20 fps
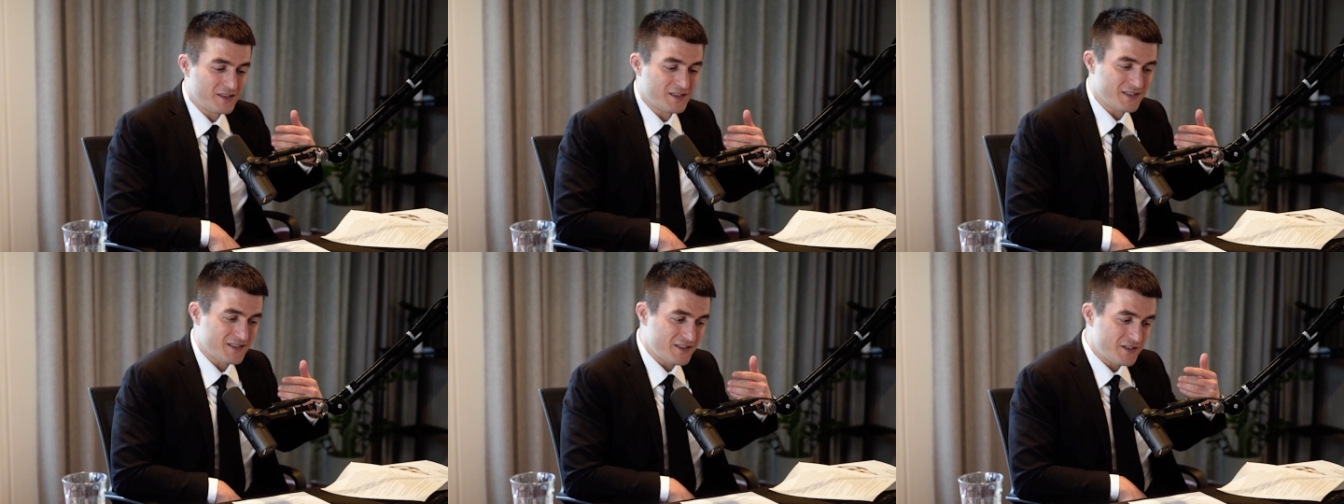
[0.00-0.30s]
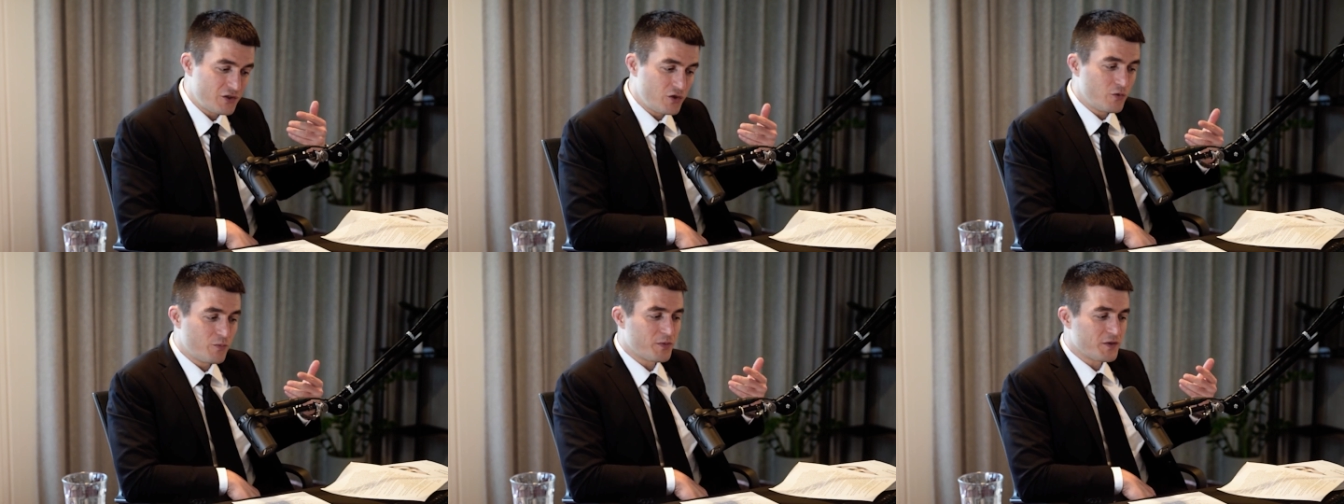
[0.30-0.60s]
this
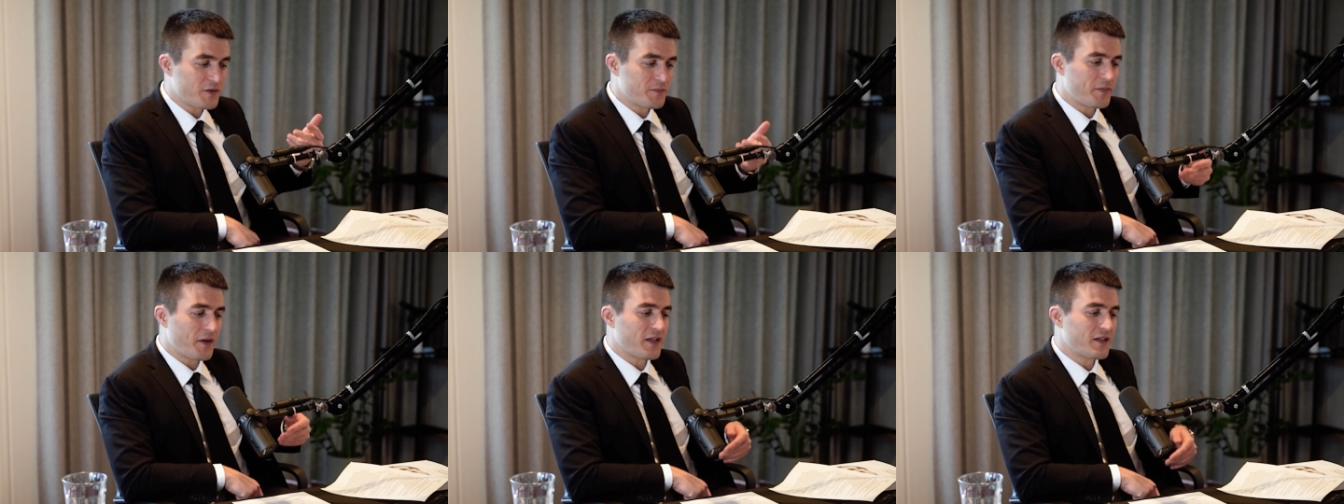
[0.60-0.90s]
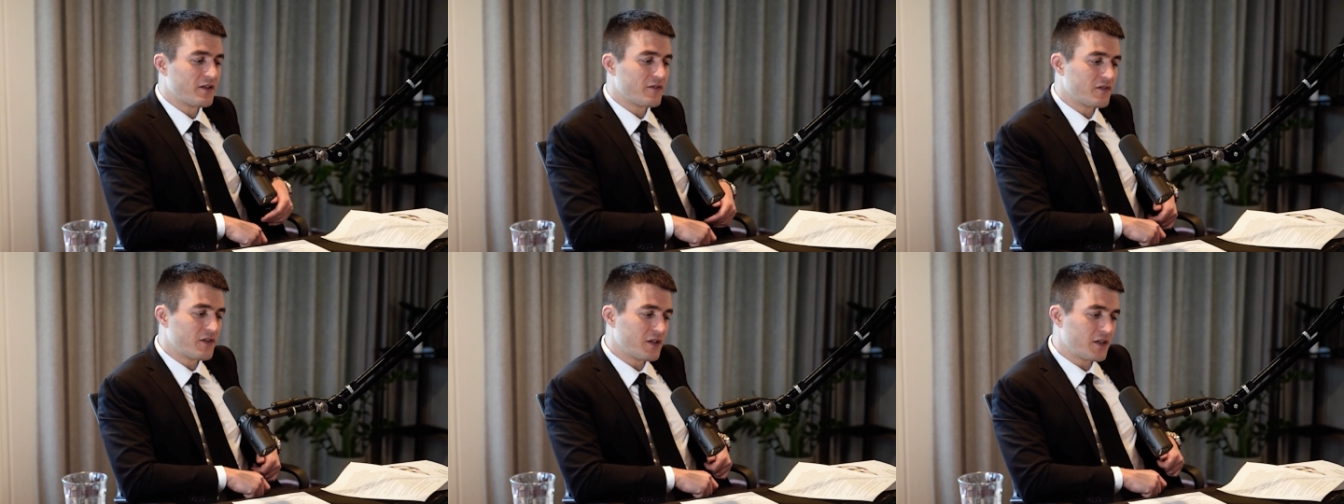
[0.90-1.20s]
new
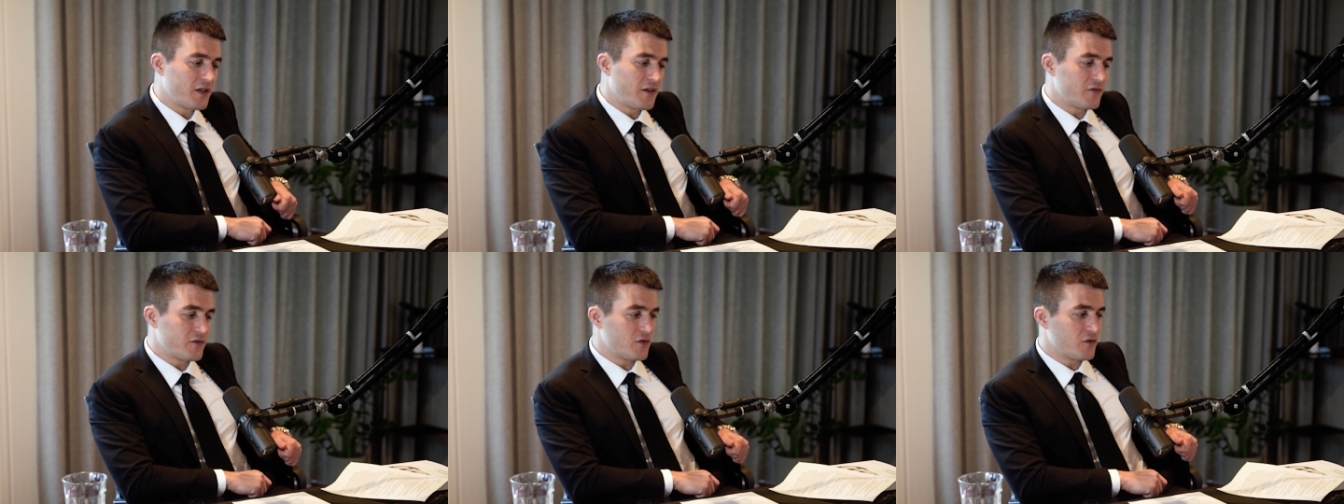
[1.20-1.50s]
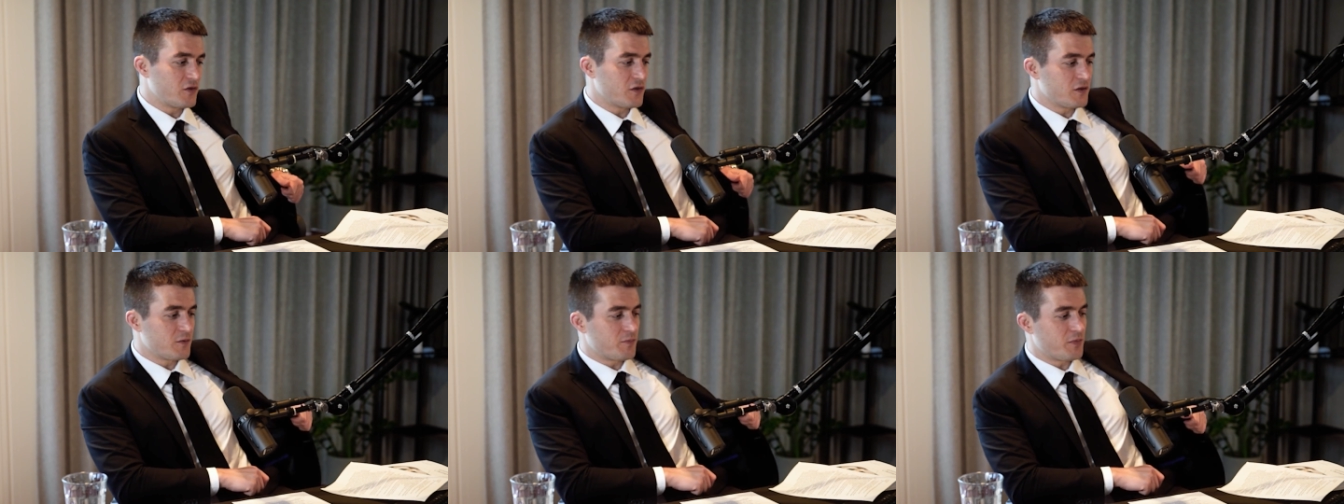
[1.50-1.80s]
perspective that gives you
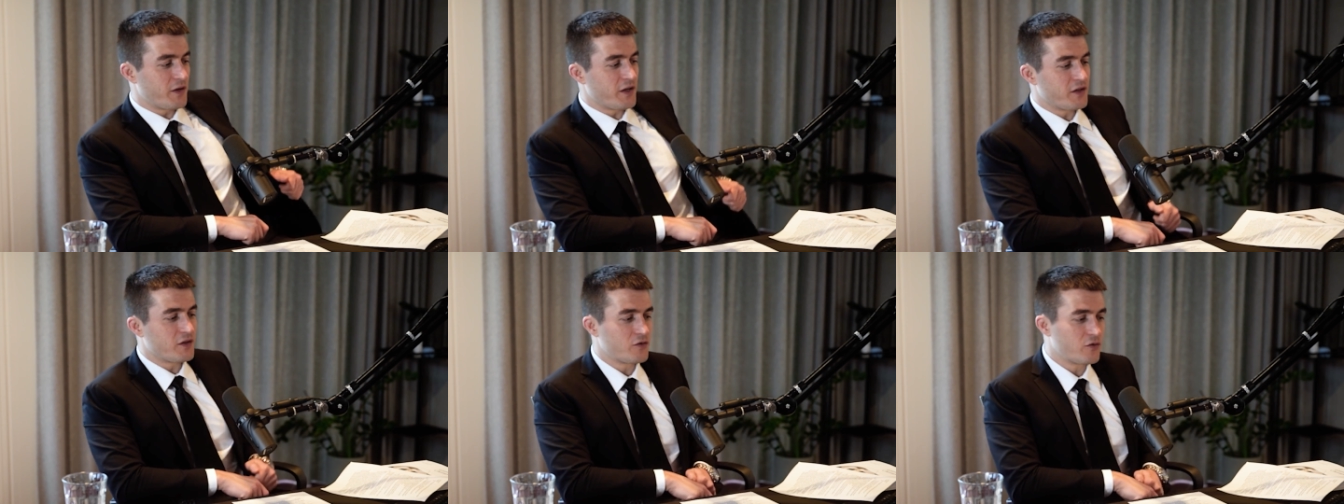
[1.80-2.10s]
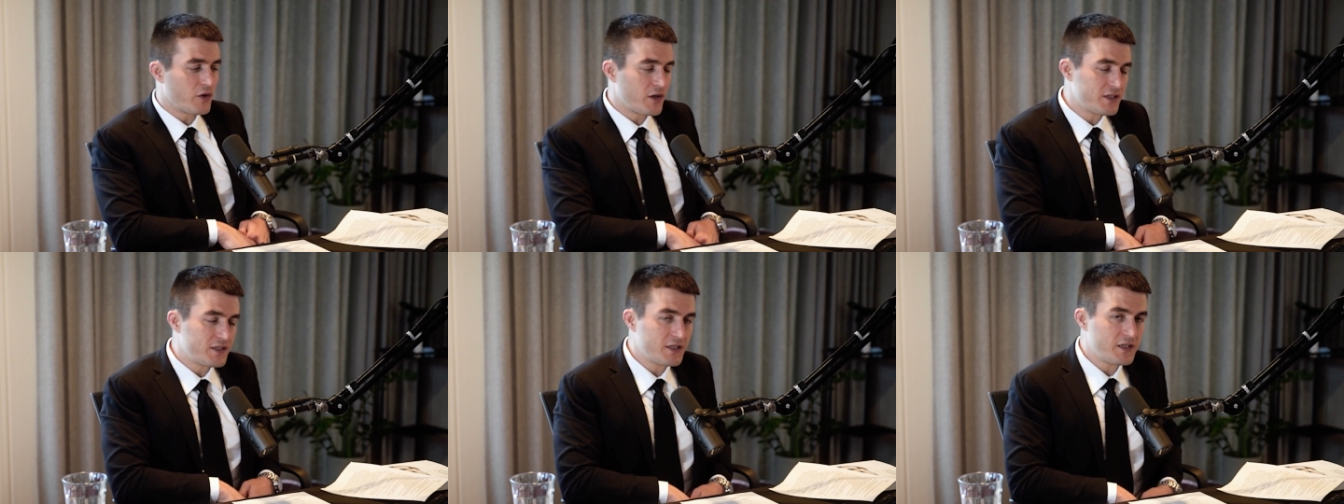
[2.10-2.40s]
this
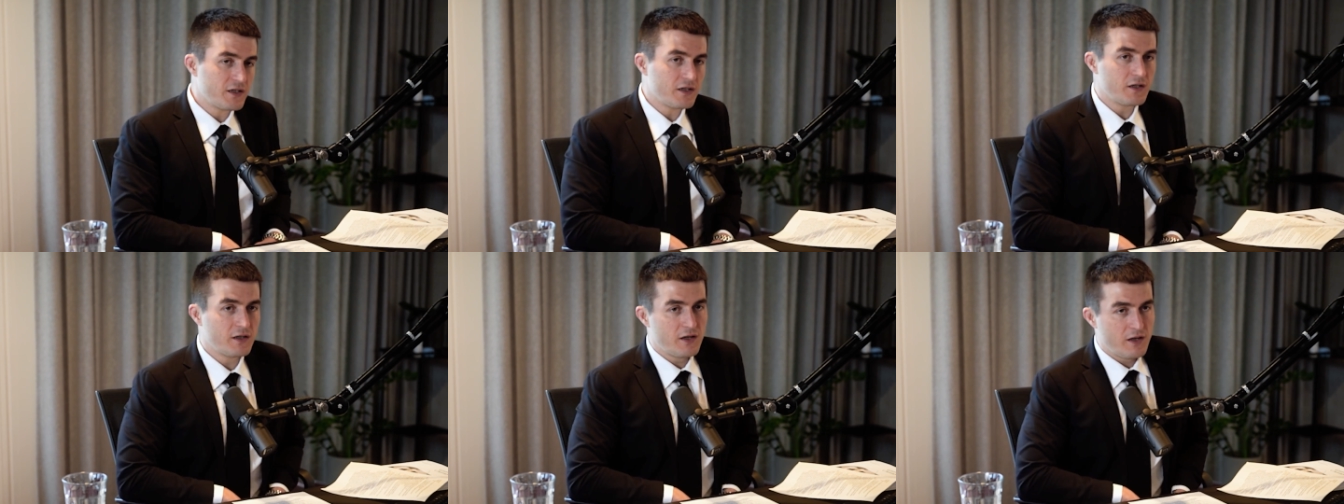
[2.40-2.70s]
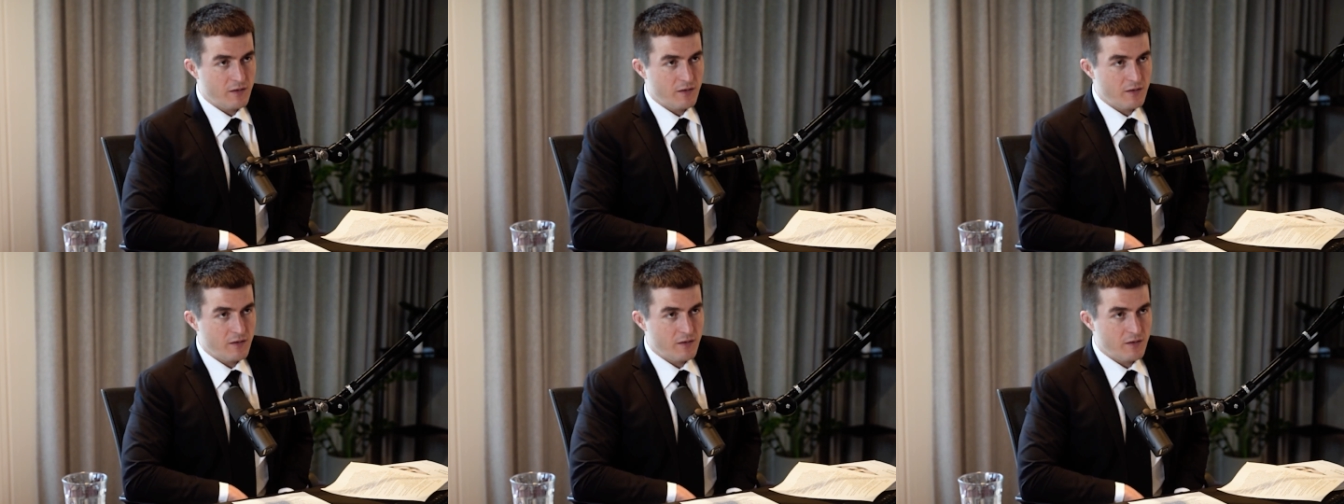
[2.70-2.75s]
breakthrough idea.